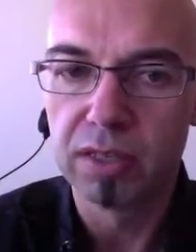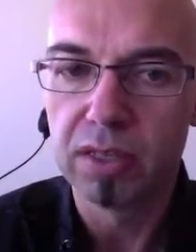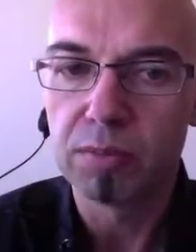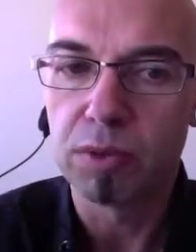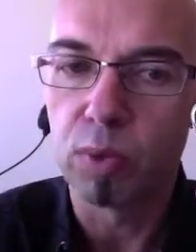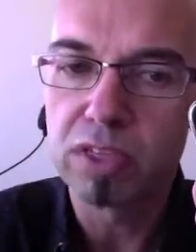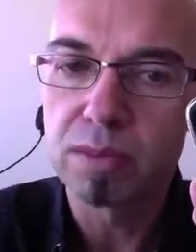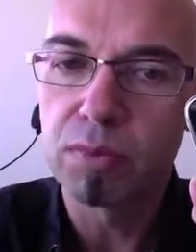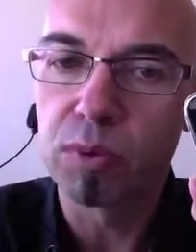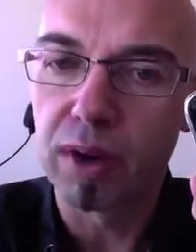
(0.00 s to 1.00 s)
But once I'm
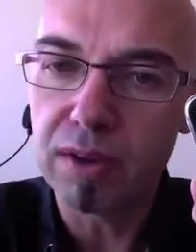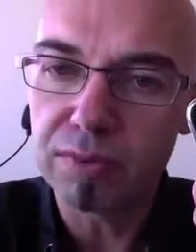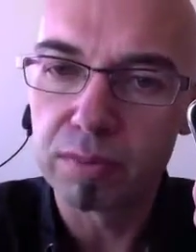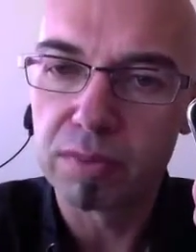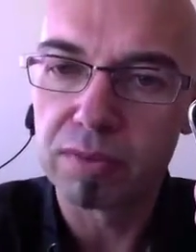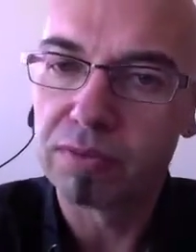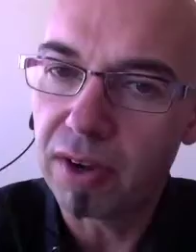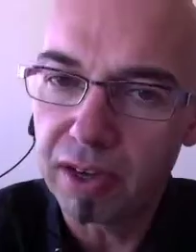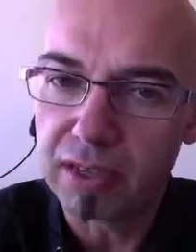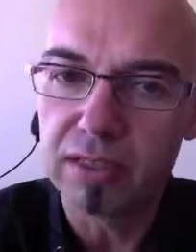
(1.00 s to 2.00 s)
away from the
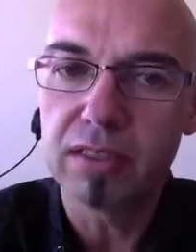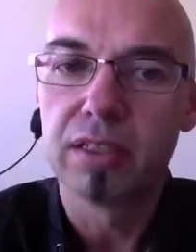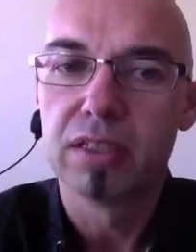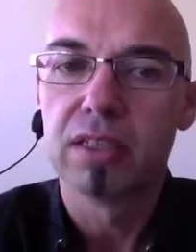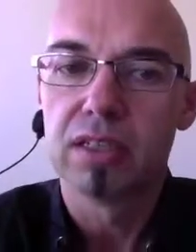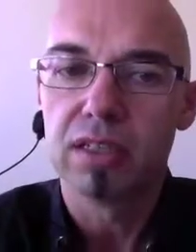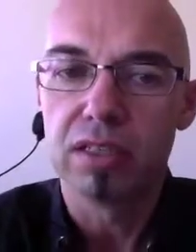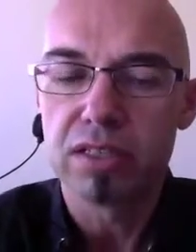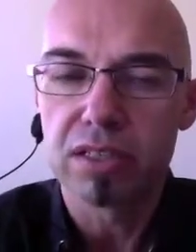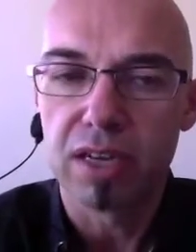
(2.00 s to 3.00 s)
fire, in
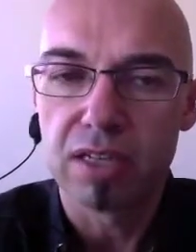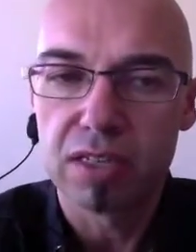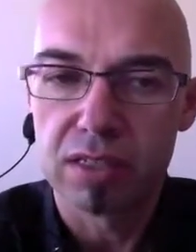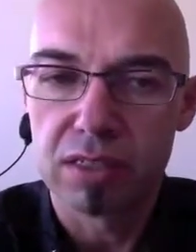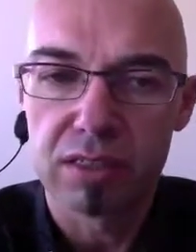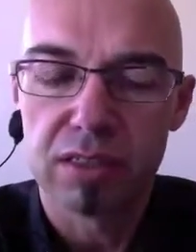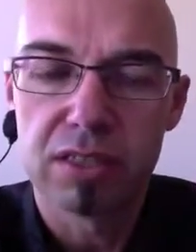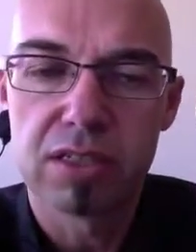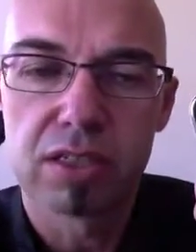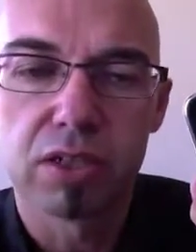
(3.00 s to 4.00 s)
this case, in this
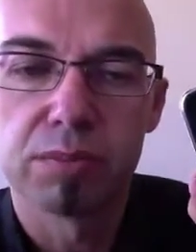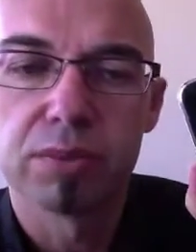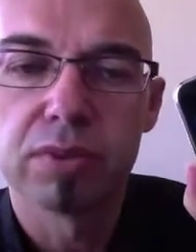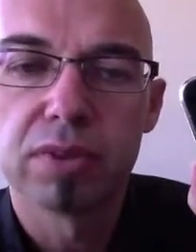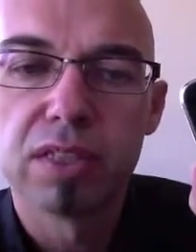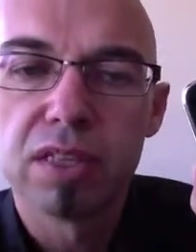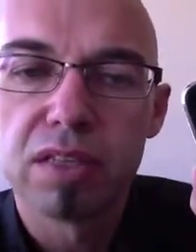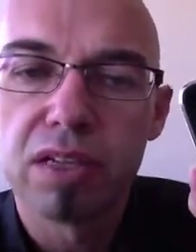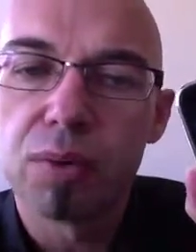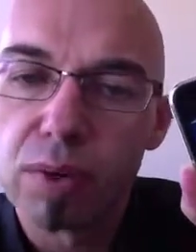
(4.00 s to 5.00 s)
example, then I
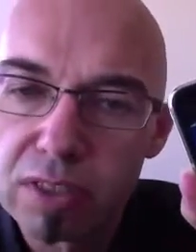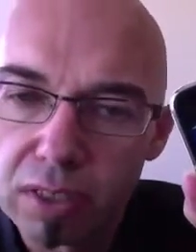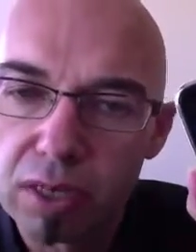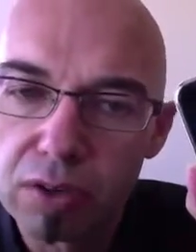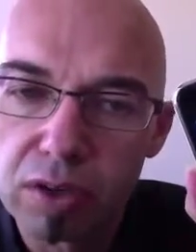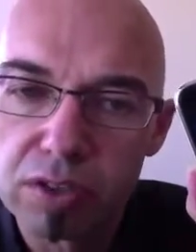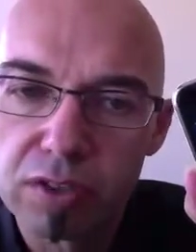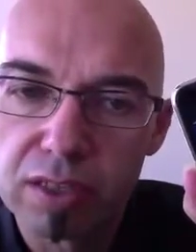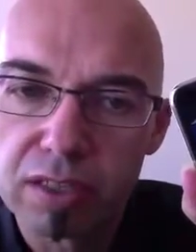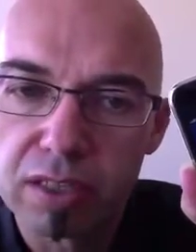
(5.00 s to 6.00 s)
want a low heart
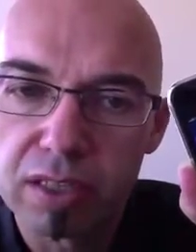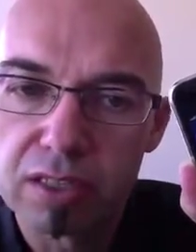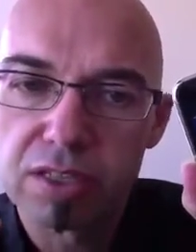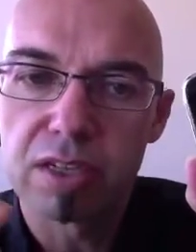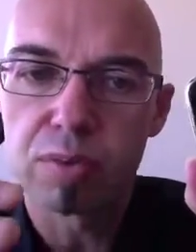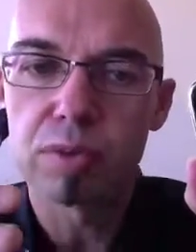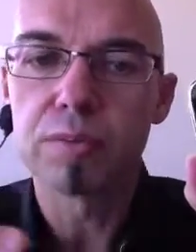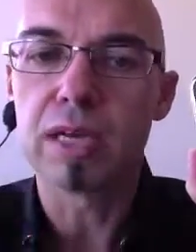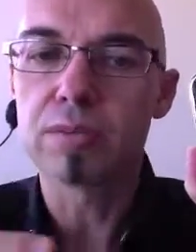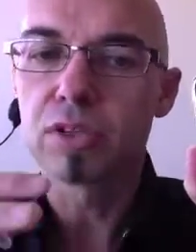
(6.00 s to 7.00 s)
rate again, so I want to be
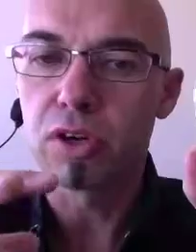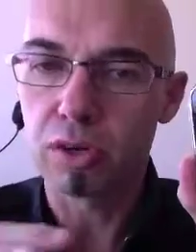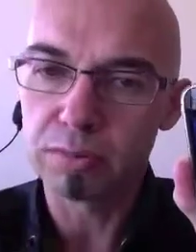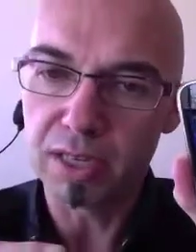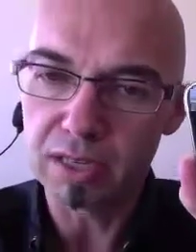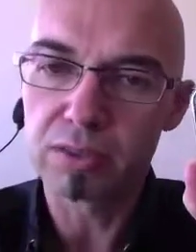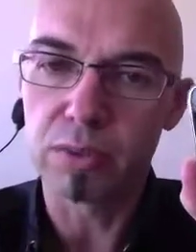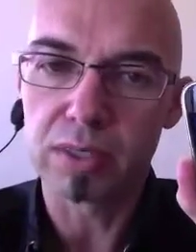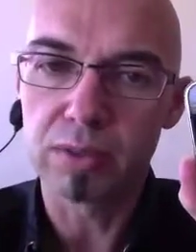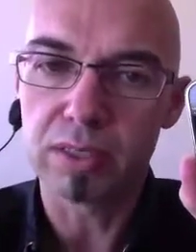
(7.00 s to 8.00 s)
able to calm down quite
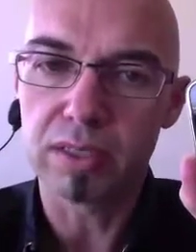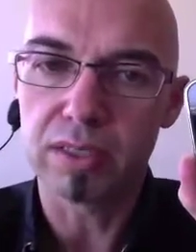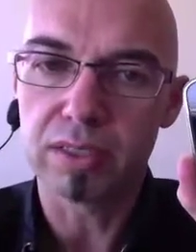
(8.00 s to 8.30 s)
quickly.